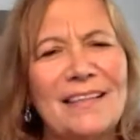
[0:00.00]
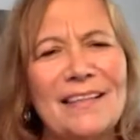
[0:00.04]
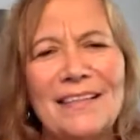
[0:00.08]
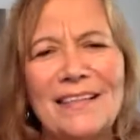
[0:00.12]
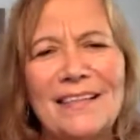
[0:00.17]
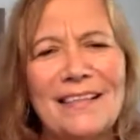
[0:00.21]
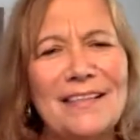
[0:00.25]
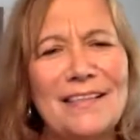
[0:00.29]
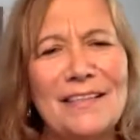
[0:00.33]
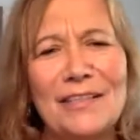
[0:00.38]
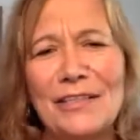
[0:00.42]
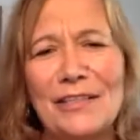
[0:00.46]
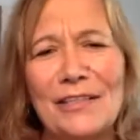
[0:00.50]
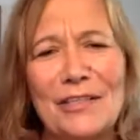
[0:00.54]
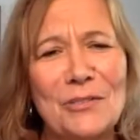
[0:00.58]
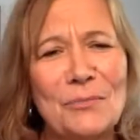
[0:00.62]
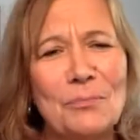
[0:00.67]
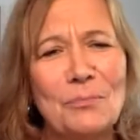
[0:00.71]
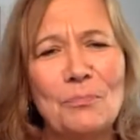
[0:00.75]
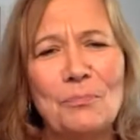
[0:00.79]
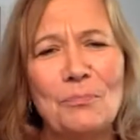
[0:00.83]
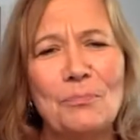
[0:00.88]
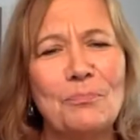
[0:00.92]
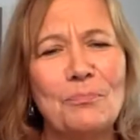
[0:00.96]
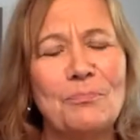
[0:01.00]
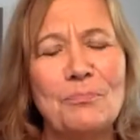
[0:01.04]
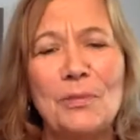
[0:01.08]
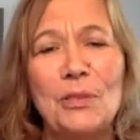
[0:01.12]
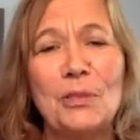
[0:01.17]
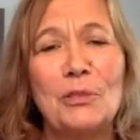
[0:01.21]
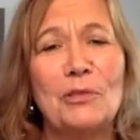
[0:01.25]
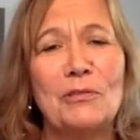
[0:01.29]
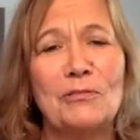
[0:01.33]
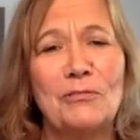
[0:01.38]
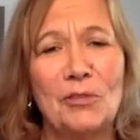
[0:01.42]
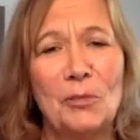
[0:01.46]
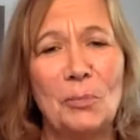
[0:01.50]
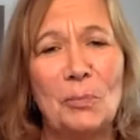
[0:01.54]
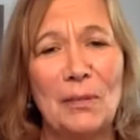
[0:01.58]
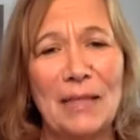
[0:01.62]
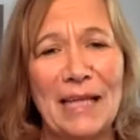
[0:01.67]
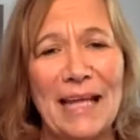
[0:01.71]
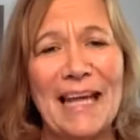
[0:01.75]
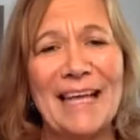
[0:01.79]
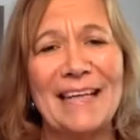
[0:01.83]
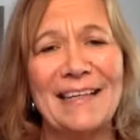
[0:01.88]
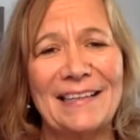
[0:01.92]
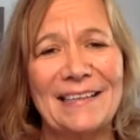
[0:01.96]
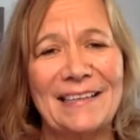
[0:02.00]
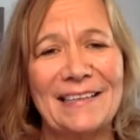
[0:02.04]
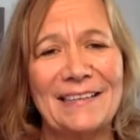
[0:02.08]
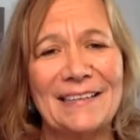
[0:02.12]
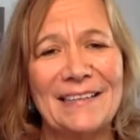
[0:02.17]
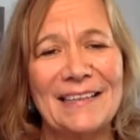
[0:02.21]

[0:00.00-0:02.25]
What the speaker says: into this beautiful planet